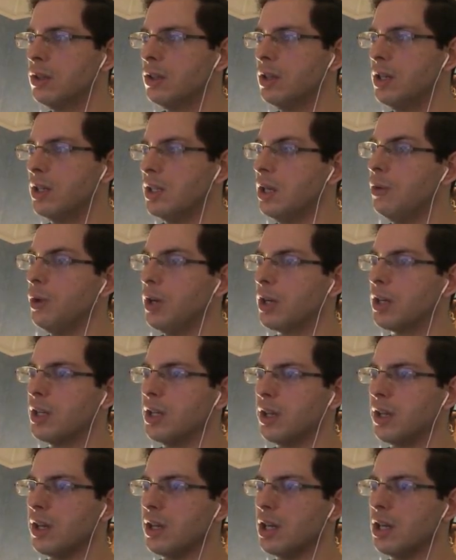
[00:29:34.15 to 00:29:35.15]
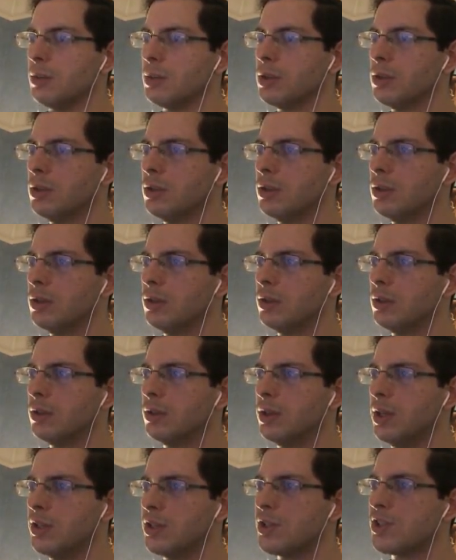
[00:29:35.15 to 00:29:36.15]
and they weren't going to get up,
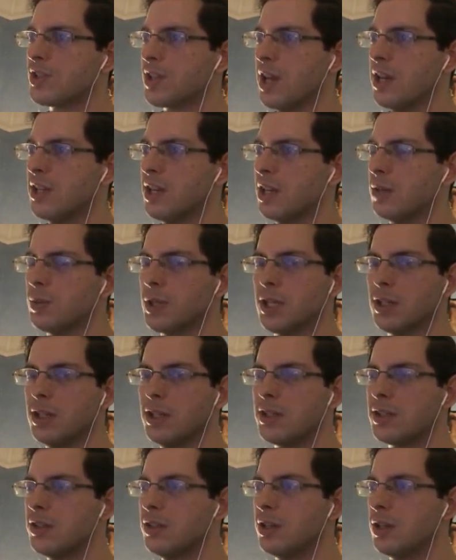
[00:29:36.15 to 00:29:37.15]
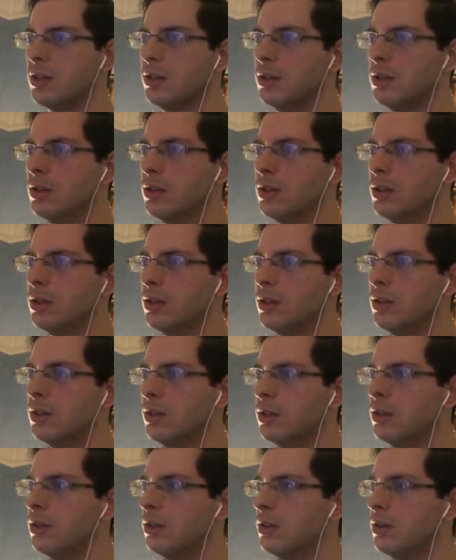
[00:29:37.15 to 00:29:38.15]
they'd just stay dead. But at least, you know,
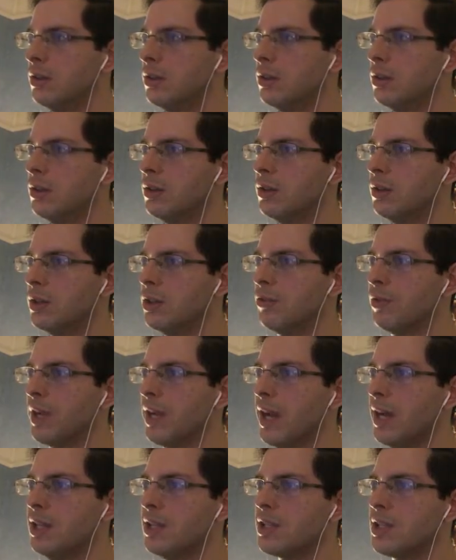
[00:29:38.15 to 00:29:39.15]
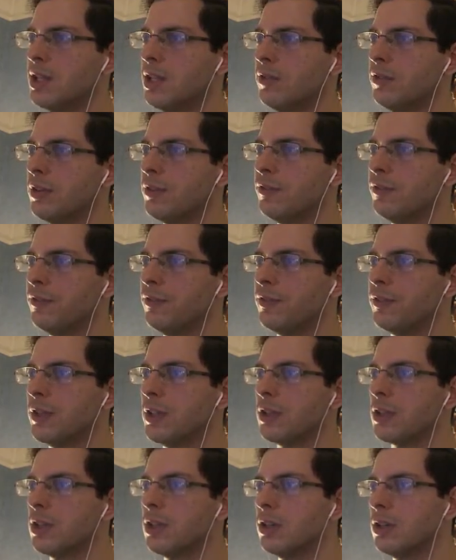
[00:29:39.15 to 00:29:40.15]
the reality of a fuck.